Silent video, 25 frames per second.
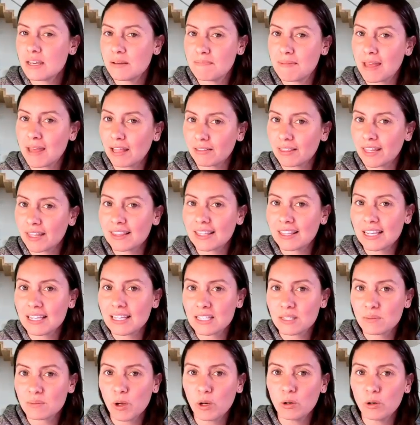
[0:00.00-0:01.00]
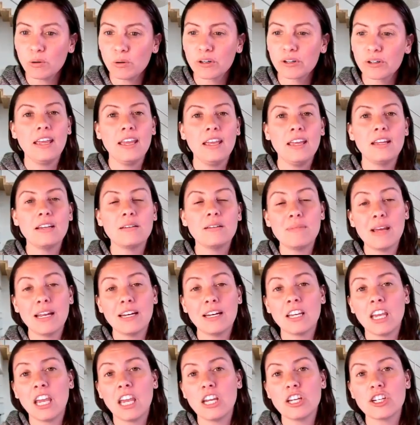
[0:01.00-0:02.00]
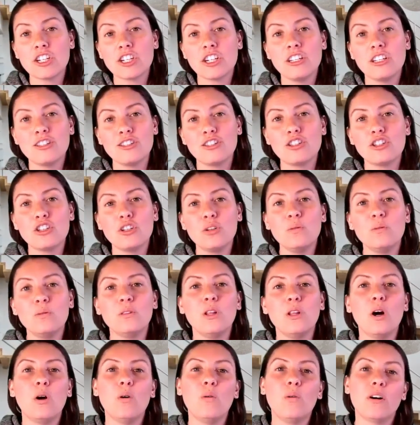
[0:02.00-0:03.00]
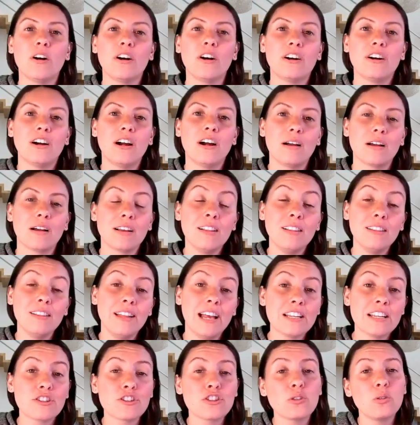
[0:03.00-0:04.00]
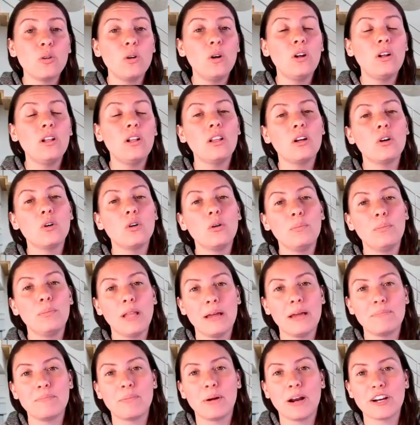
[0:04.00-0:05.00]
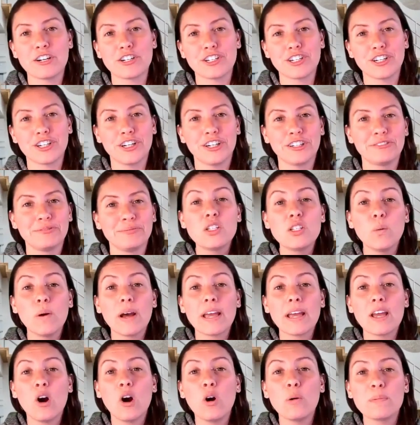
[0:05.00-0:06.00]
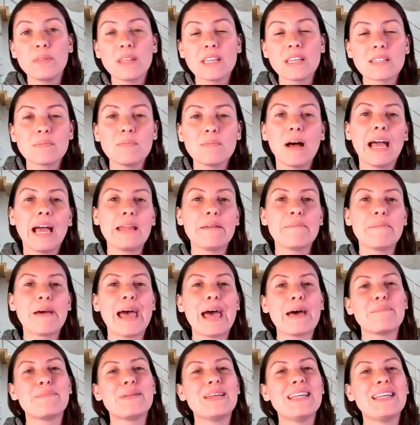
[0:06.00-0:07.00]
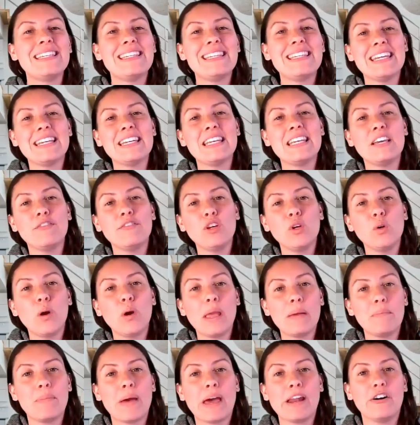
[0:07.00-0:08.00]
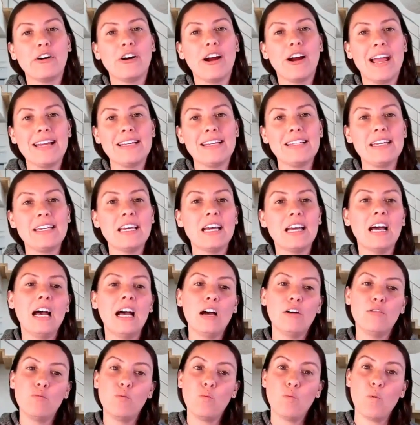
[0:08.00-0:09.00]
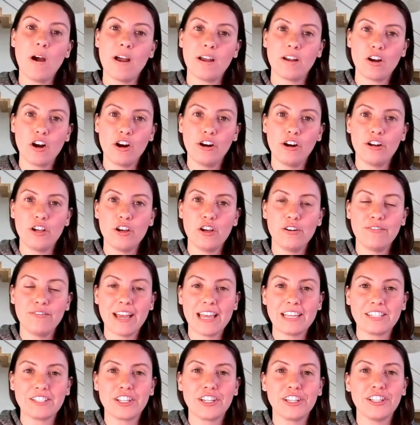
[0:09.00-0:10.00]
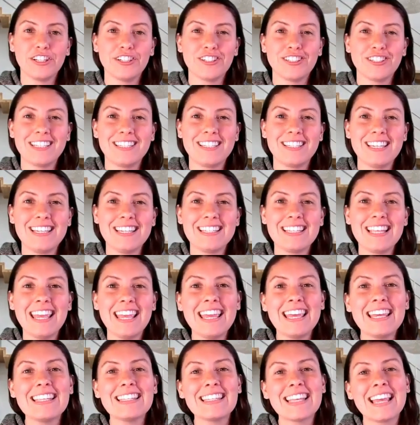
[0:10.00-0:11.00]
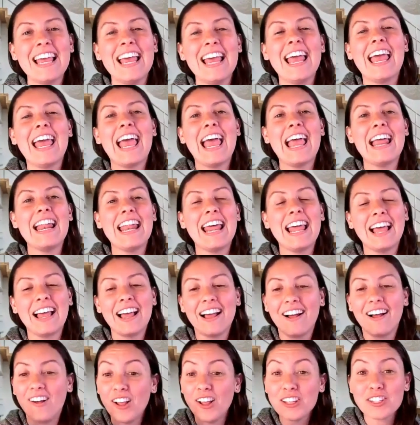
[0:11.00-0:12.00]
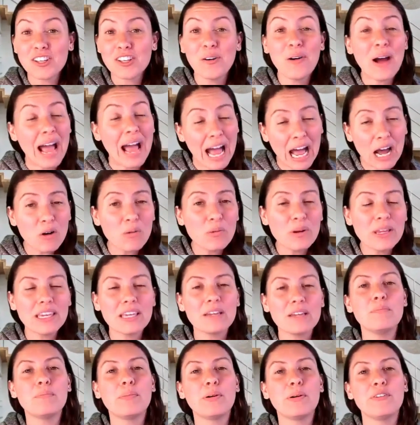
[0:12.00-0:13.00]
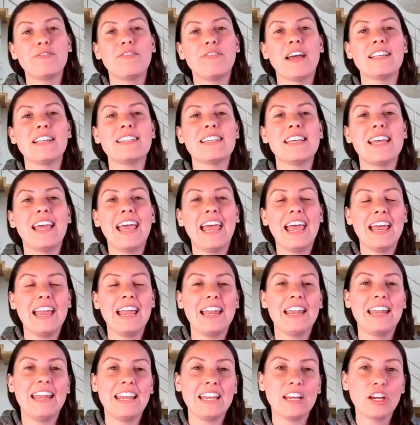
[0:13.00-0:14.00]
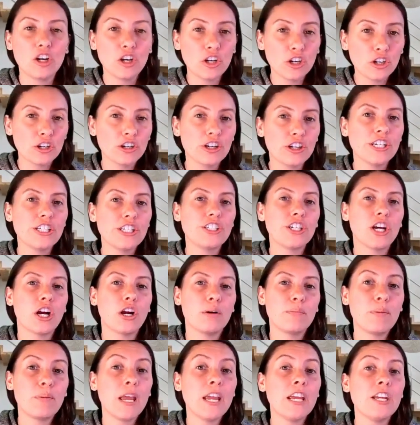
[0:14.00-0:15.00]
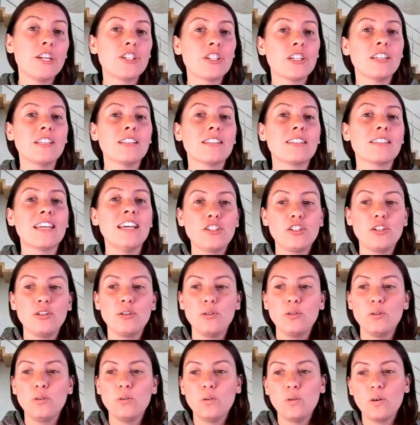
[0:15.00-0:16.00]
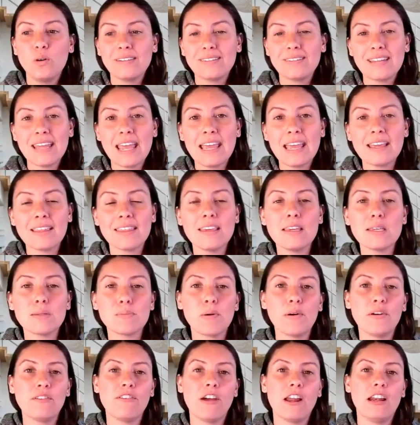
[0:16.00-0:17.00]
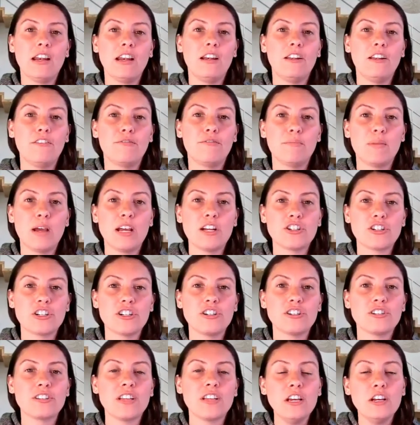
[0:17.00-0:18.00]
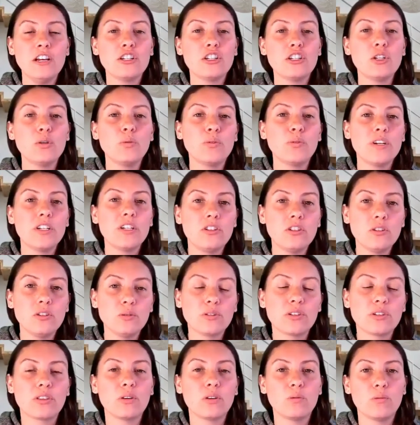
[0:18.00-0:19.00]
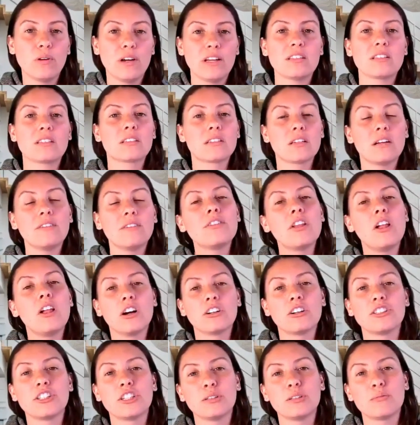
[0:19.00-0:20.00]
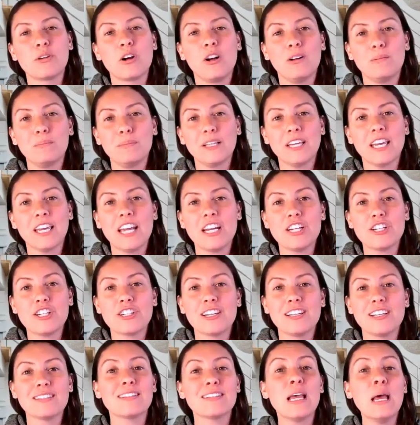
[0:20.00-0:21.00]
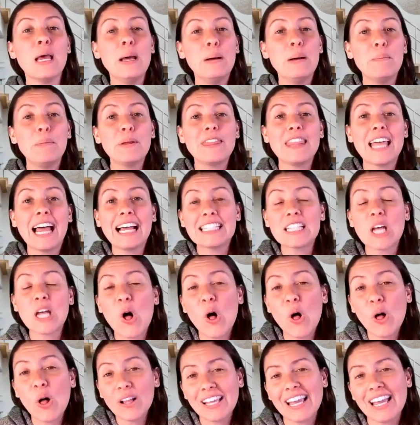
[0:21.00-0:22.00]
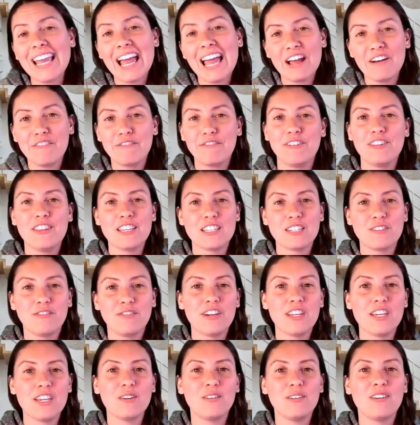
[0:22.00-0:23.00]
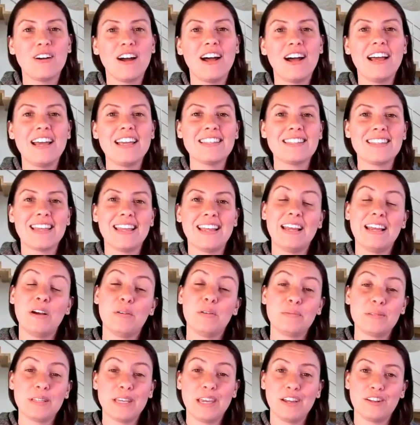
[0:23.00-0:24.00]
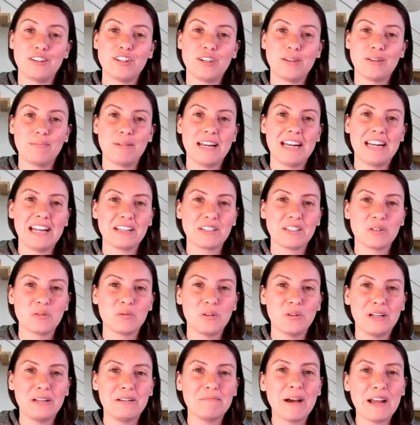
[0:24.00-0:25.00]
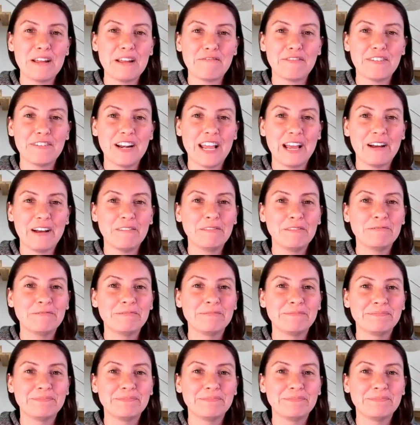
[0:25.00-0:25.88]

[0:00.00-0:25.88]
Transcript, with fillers: the amount that they smoke, and medications to lower cholesterol or blood pressure. So I hope this mind map did give you a better idea of what cardiovascular disease is, and also how we can prevent it and encourage our patients to take these preventative measures to reduce the risks of long-term complications. But that's all I have for this video, guys, and I hope to catch you in my next one. Bye for now.